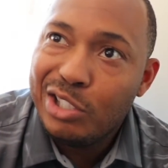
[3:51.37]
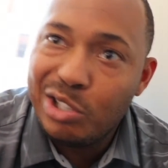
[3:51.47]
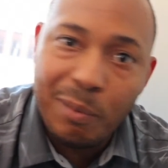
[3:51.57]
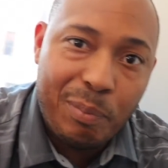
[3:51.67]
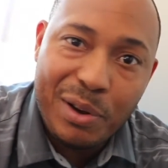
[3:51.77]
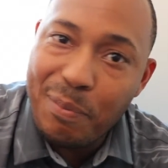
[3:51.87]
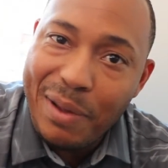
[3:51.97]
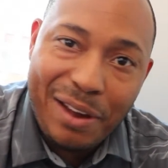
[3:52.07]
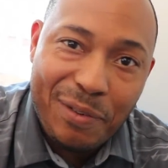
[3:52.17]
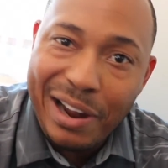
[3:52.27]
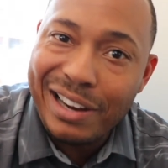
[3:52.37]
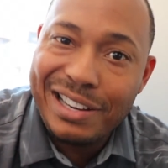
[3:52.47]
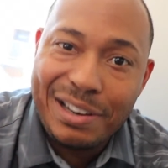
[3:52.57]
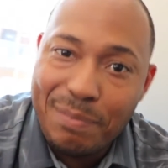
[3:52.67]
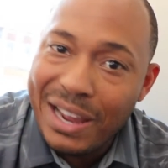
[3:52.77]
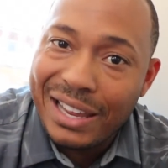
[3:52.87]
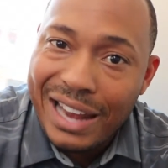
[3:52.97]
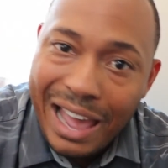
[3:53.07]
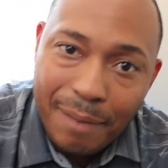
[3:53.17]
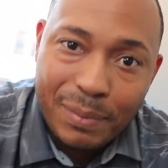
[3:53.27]
jump on the bandwagon and make
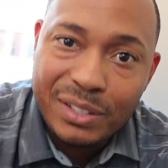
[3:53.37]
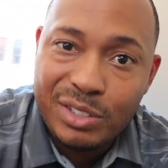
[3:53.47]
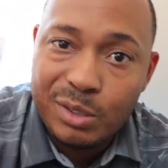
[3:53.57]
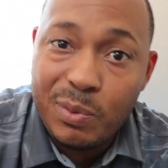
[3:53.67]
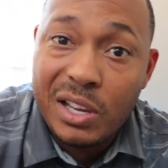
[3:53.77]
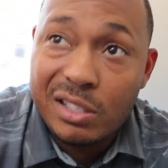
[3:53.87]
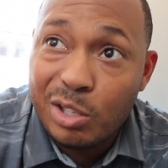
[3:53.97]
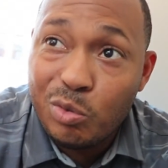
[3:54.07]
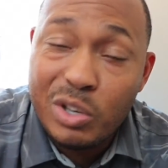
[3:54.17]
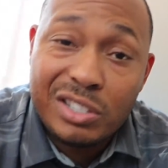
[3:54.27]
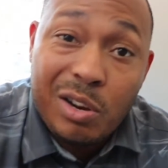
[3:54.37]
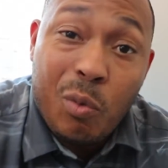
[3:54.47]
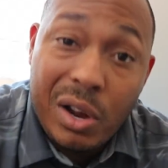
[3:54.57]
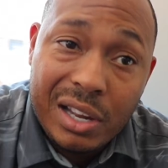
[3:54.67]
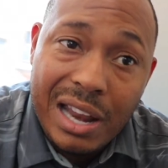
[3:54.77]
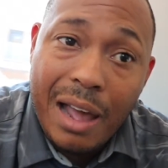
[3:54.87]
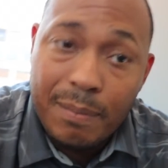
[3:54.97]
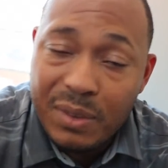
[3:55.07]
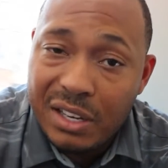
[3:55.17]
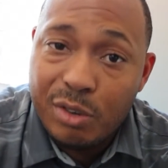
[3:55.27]
it happen just because of the risk of what can
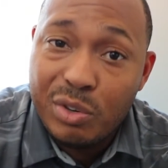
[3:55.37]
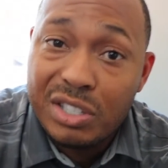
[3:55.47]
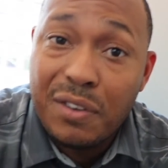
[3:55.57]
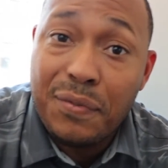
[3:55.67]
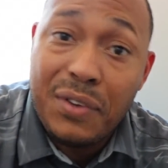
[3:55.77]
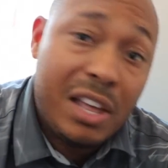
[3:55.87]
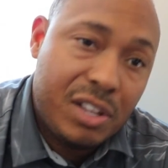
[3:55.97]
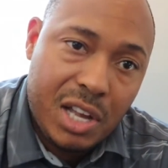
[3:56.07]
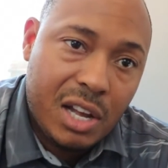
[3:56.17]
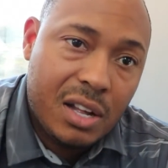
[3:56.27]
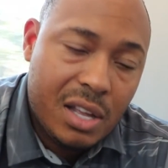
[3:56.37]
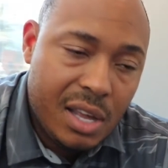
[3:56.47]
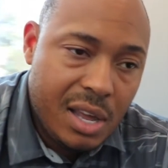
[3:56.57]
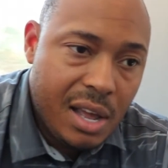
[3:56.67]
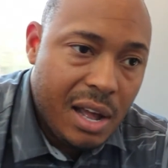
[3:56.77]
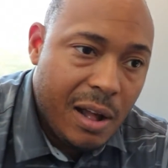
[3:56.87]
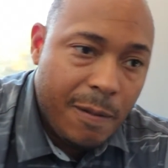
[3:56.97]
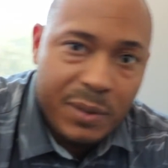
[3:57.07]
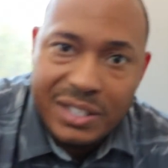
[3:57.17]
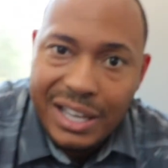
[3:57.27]
happen and the risk of failure.
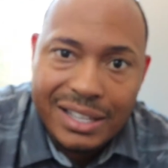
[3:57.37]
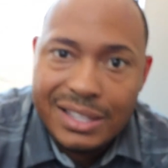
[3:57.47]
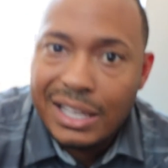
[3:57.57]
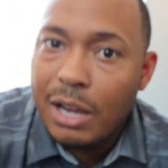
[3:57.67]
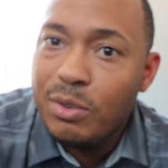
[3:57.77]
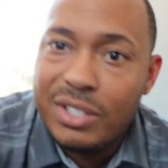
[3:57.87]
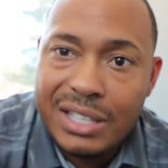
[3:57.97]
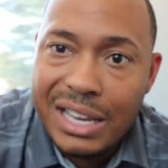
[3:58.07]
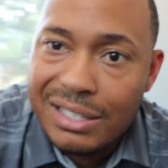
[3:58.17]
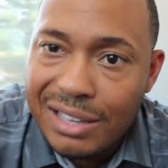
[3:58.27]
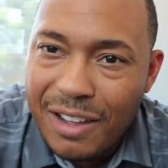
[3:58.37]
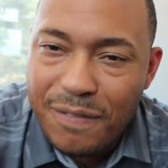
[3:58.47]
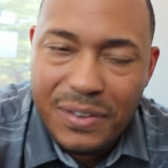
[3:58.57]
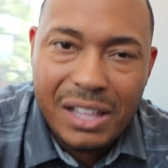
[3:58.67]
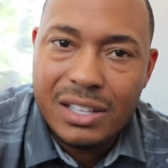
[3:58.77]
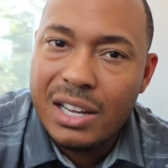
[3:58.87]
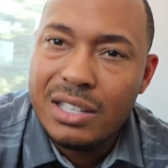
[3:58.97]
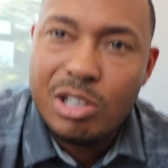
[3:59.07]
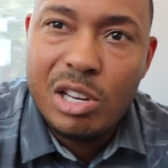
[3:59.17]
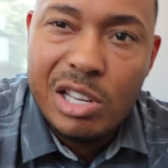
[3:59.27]
Um, the second thing I would say is like failure,
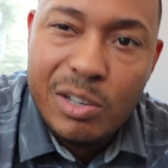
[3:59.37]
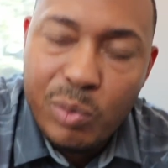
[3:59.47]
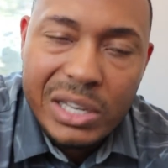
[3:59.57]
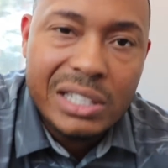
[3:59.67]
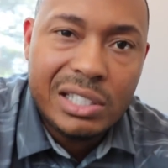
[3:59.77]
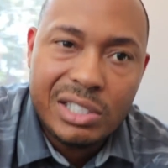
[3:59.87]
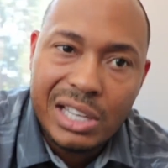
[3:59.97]
we need to